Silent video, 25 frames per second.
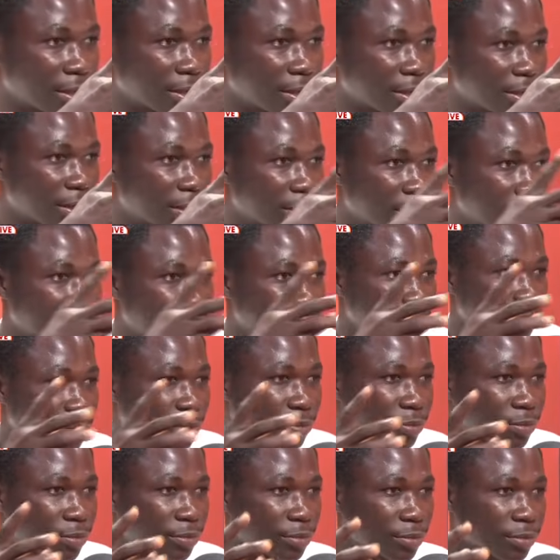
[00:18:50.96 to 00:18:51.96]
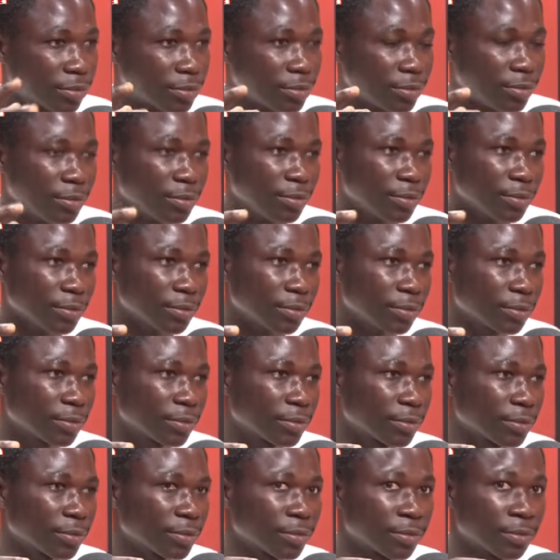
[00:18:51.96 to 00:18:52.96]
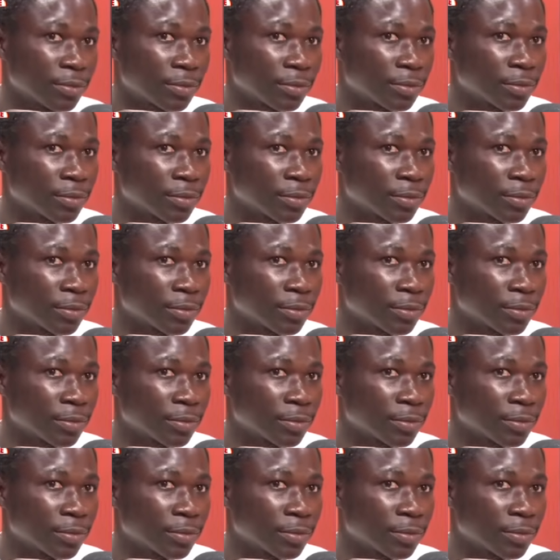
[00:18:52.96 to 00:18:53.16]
So I sign where you uncle for tayo.